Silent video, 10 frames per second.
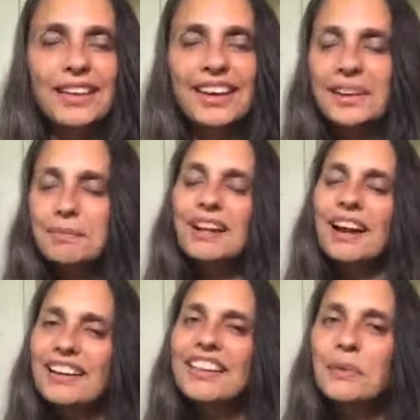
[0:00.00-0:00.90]
Like I'd been
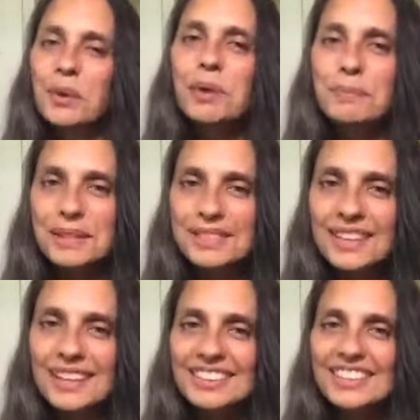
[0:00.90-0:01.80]
kind of that way with my
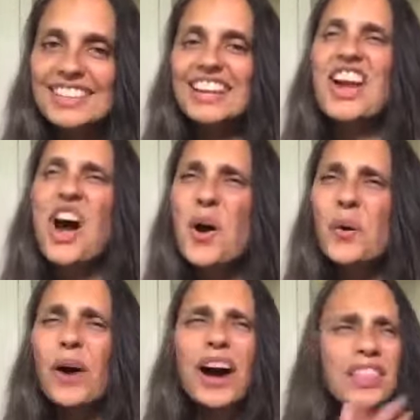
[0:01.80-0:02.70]
business. And it's like,
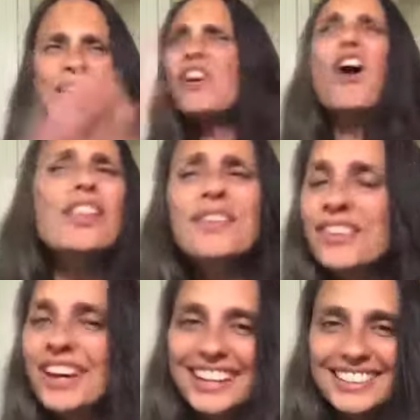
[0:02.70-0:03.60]
no, I love all of
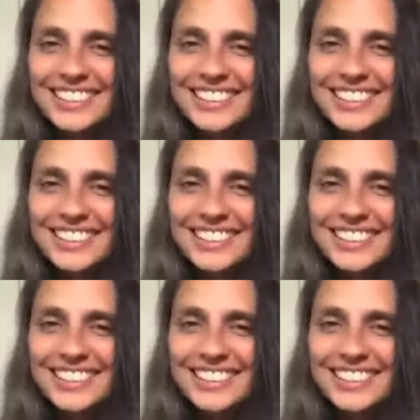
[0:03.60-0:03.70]
it.